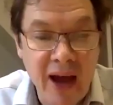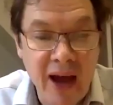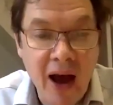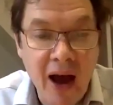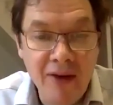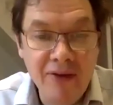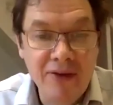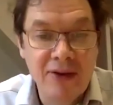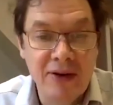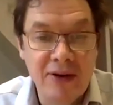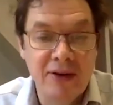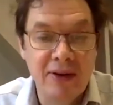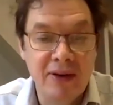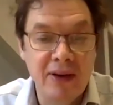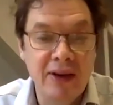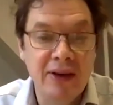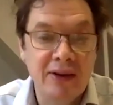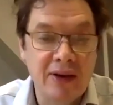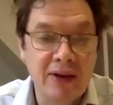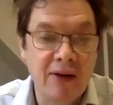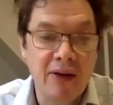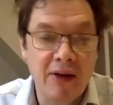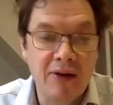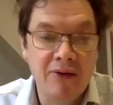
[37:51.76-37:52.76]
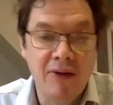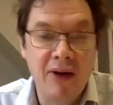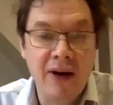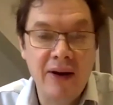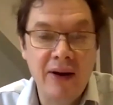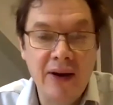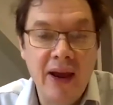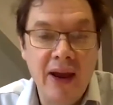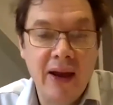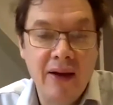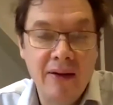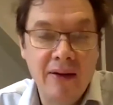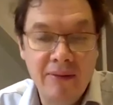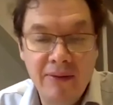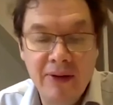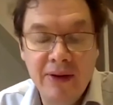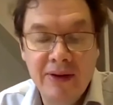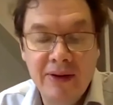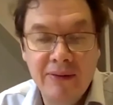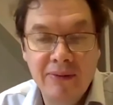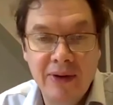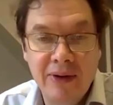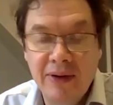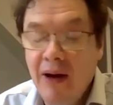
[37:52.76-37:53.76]
hundreds of these going on right now,
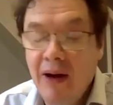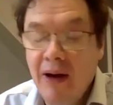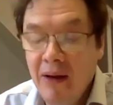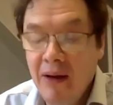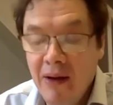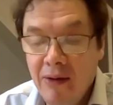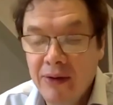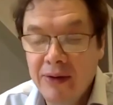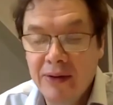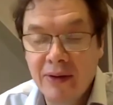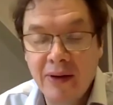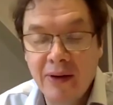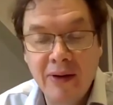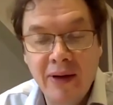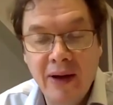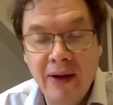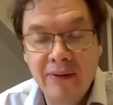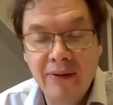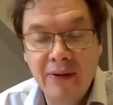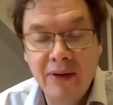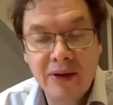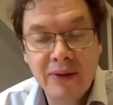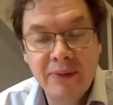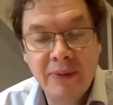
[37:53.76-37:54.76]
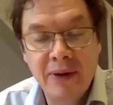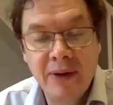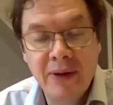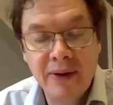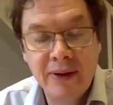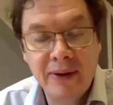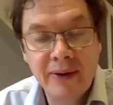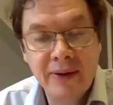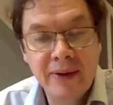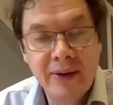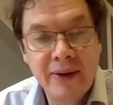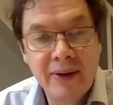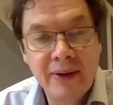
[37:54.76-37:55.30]
which I also have not spotted.